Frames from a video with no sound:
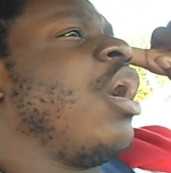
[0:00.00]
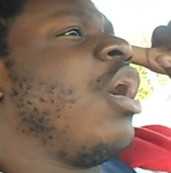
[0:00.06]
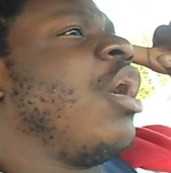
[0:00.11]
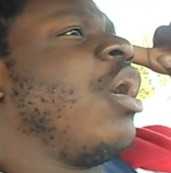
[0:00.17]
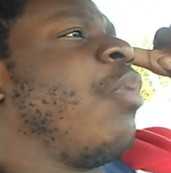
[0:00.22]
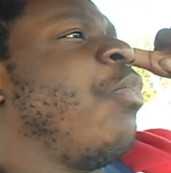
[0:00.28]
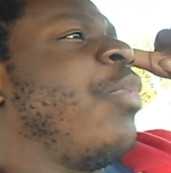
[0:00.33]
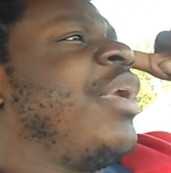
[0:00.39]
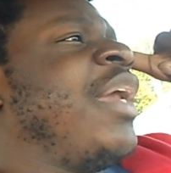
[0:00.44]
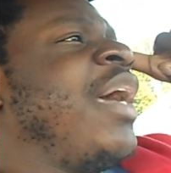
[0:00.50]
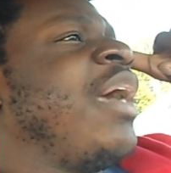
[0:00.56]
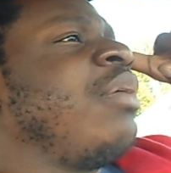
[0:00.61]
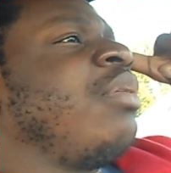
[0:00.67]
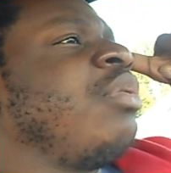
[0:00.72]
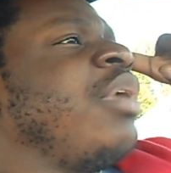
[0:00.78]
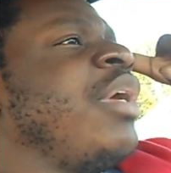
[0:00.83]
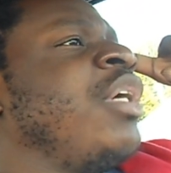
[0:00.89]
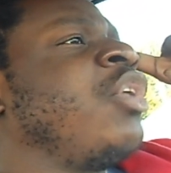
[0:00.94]
When
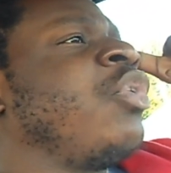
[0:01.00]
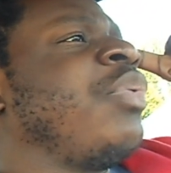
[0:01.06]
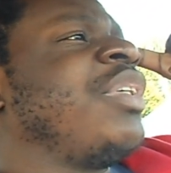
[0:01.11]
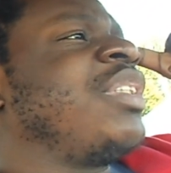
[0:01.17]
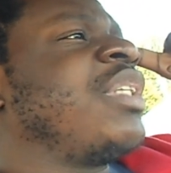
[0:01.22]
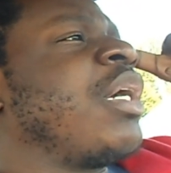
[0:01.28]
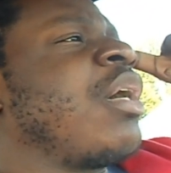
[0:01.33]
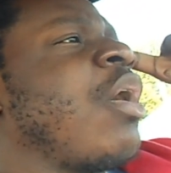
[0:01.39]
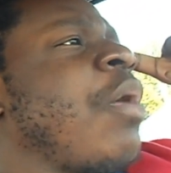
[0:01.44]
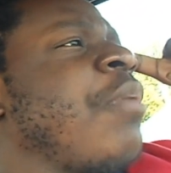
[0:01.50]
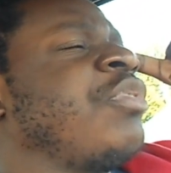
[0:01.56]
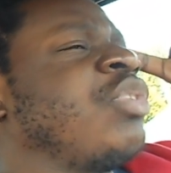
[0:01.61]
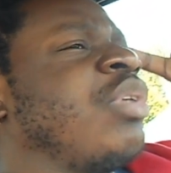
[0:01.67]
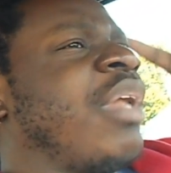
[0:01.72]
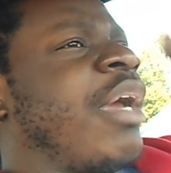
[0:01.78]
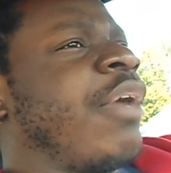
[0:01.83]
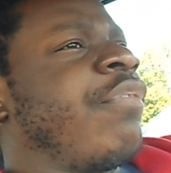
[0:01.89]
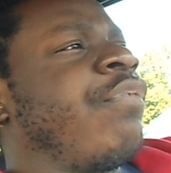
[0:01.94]
they increase their
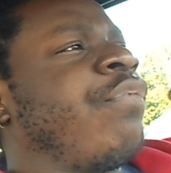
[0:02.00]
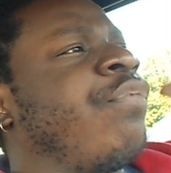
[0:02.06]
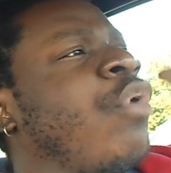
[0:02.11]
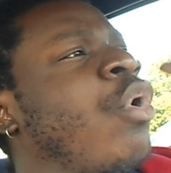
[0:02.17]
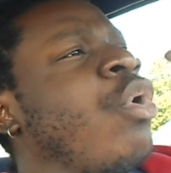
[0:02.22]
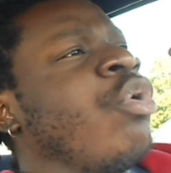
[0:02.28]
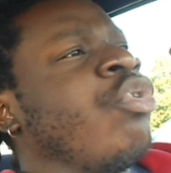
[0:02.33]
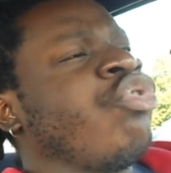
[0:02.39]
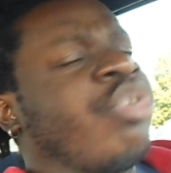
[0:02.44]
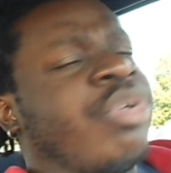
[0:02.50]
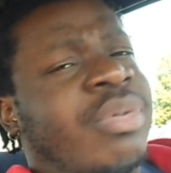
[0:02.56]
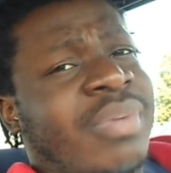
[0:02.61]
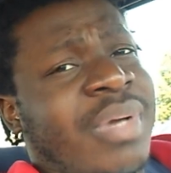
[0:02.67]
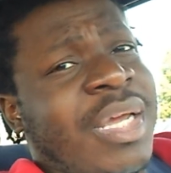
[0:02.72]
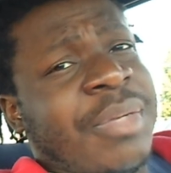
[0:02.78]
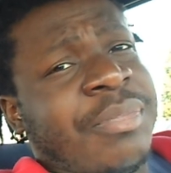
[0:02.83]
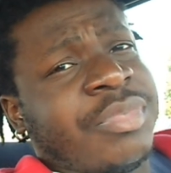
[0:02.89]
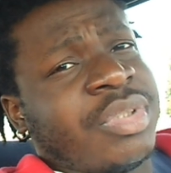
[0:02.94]
carbs to, like, 400
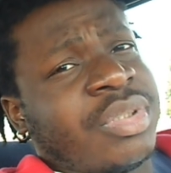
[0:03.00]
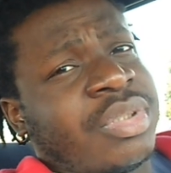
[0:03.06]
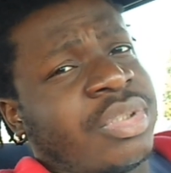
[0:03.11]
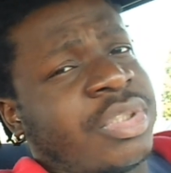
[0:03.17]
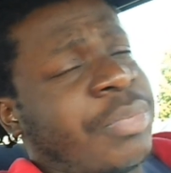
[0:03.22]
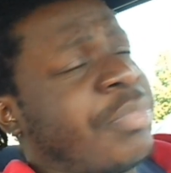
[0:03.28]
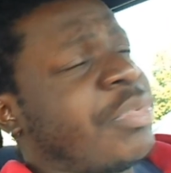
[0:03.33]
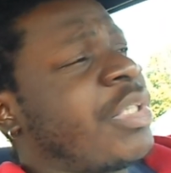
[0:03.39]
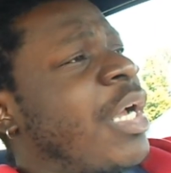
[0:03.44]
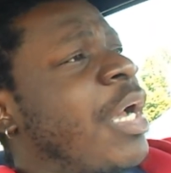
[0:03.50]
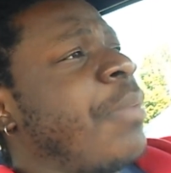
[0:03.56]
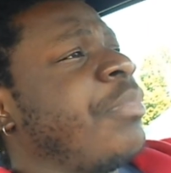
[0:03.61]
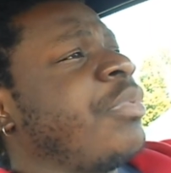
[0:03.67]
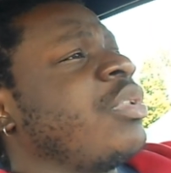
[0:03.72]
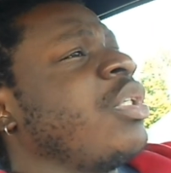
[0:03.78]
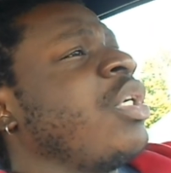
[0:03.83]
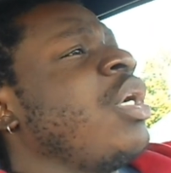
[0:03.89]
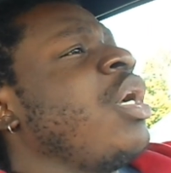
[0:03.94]
grams
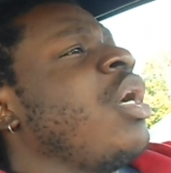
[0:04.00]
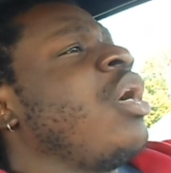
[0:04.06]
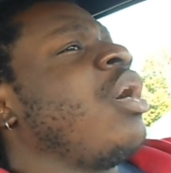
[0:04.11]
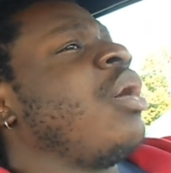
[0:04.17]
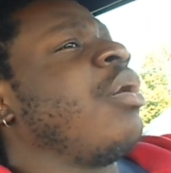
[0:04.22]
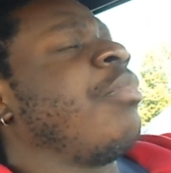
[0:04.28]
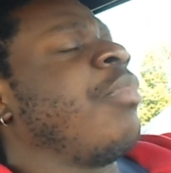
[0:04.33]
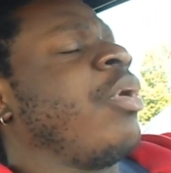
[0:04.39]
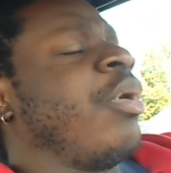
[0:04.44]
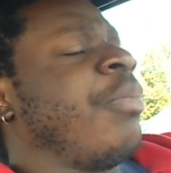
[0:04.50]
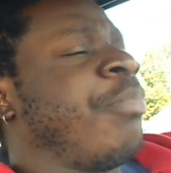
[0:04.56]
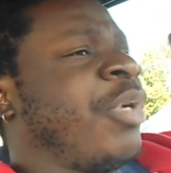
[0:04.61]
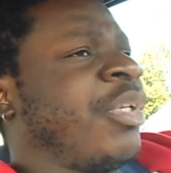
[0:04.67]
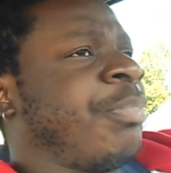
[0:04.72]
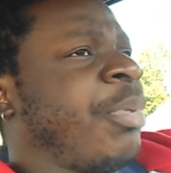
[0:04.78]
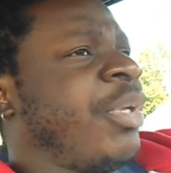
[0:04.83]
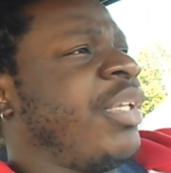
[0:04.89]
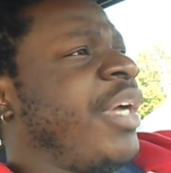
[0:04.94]
sometimes
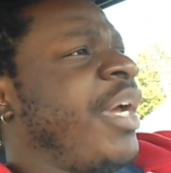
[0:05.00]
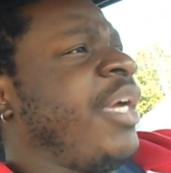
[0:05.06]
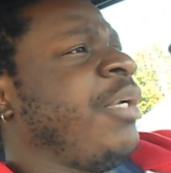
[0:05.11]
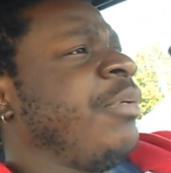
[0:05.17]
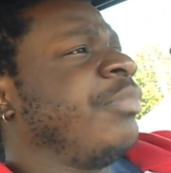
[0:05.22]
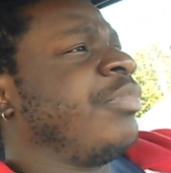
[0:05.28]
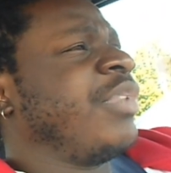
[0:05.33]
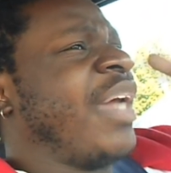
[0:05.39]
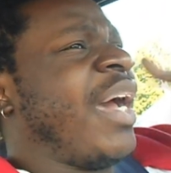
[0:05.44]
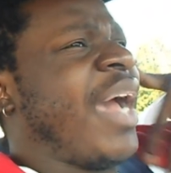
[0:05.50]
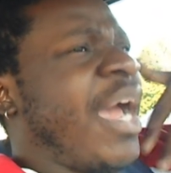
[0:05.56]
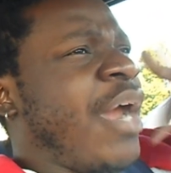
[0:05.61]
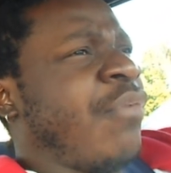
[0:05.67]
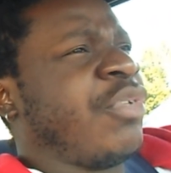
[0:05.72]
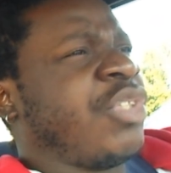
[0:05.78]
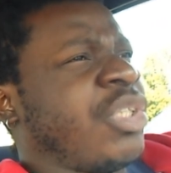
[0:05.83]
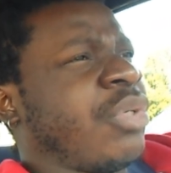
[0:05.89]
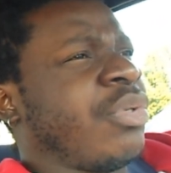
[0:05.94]
per day, not
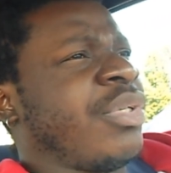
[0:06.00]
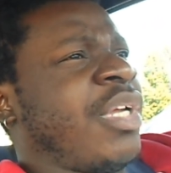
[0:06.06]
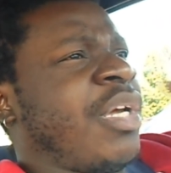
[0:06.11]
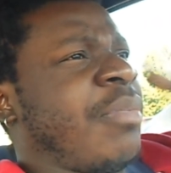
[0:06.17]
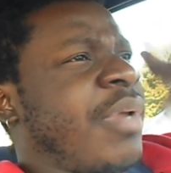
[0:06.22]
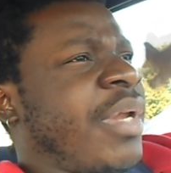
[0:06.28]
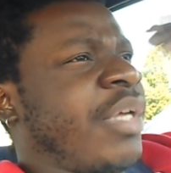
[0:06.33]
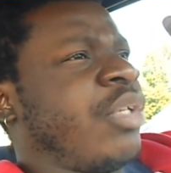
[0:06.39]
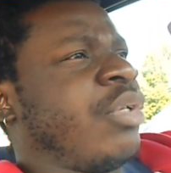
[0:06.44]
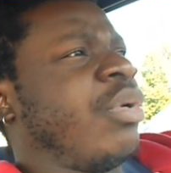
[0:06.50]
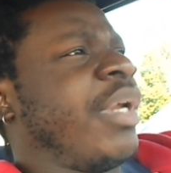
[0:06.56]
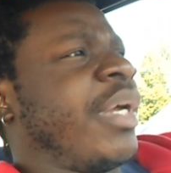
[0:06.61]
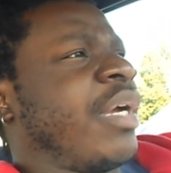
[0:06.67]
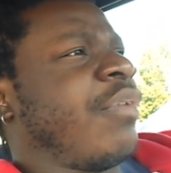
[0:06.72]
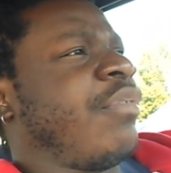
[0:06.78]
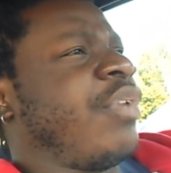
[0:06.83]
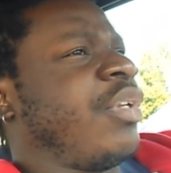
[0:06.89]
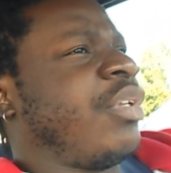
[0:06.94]
every single day, but, like, you know,
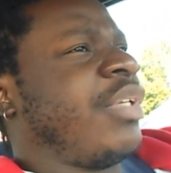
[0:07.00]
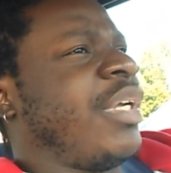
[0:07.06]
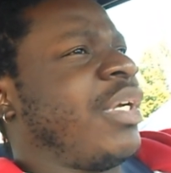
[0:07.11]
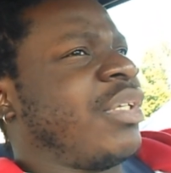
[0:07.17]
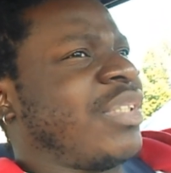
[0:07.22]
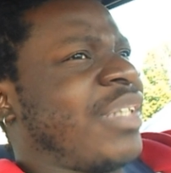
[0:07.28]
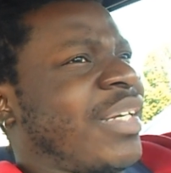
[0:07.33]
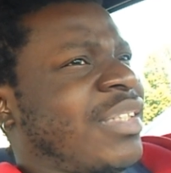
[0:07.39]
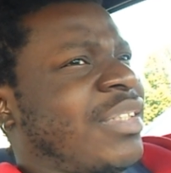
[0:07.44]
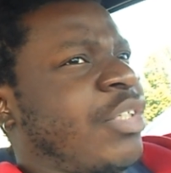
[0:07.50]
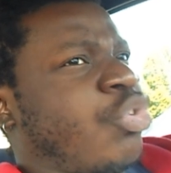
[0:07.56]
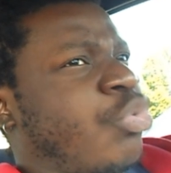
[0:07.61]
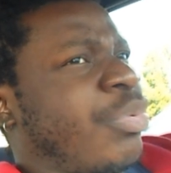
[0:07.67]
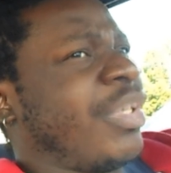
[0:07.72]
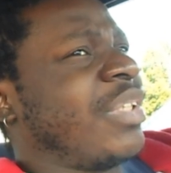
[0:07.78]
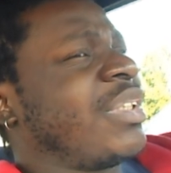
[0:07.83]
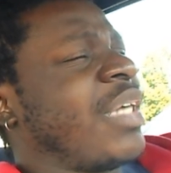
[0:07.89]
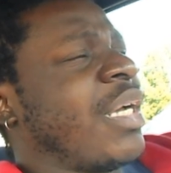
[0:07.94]
like, every other day, because, like I said,
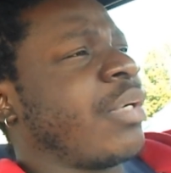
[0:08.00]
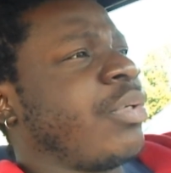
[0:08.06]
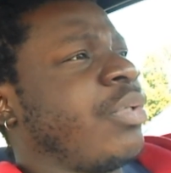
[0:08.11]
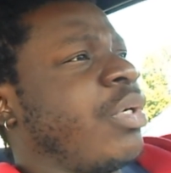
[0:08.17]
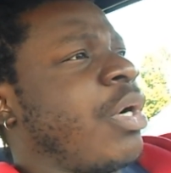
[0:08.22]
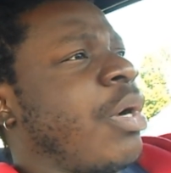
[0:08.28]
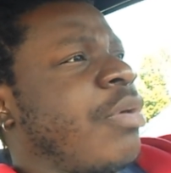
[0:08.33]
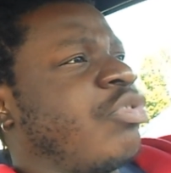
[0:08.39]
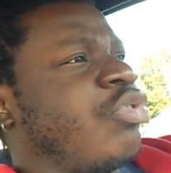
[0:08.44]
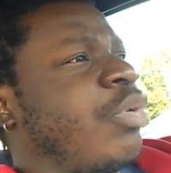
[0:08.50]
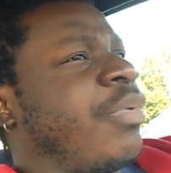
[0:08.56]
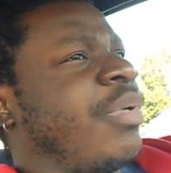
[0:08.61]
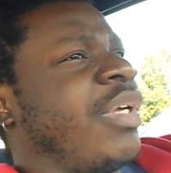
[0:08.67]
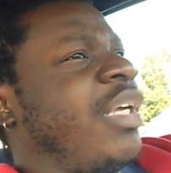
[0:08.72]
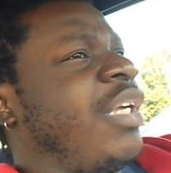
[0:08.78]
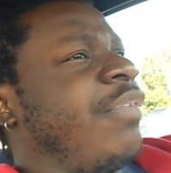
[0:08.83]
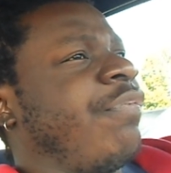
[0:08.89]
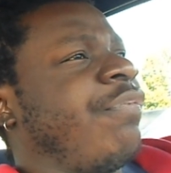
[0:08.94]
you want to cycle your carbs. You don't
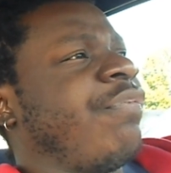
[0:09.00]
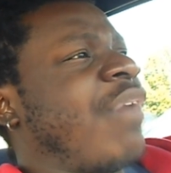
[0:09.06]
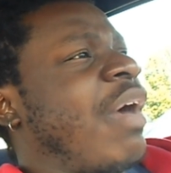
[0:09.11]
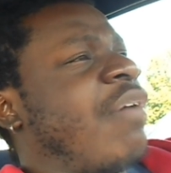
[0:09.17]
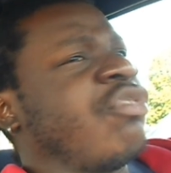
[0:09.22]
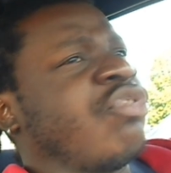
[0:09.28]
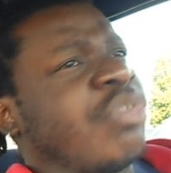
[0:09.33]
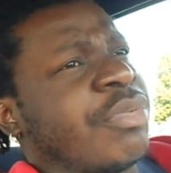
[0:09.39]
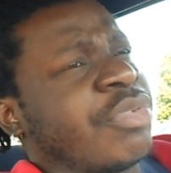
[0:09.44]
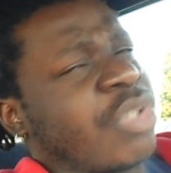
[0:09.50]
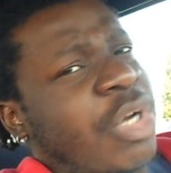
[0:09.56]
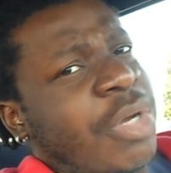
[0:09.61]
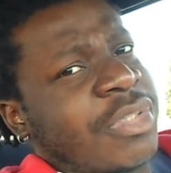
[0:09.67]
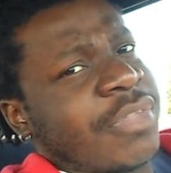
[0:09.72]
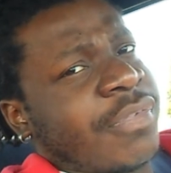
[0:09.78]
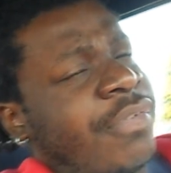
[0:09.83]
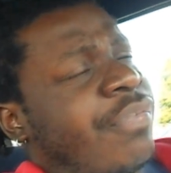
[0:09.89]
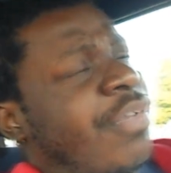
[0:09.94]
want to eat 500 grams of
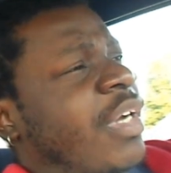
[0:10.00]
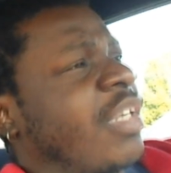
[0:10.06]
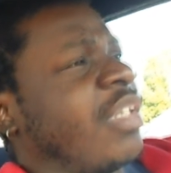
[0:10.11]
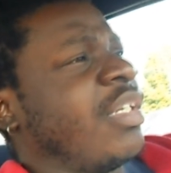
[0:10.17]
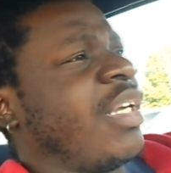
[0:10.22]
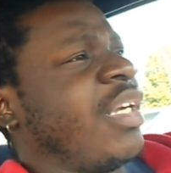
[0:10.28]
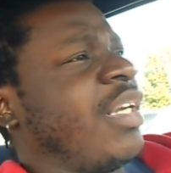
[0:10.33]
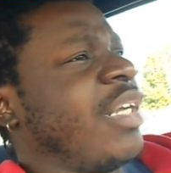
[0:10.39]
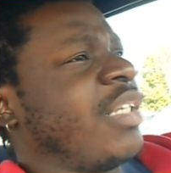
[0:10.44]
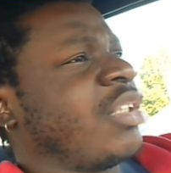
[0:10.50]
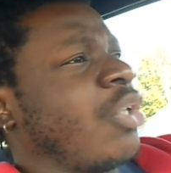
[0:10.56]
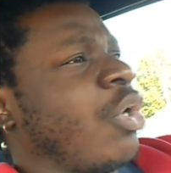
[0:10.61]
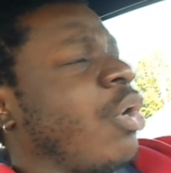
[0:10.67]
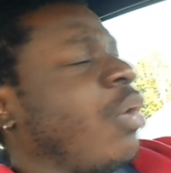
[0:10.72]
carbs every fucking day.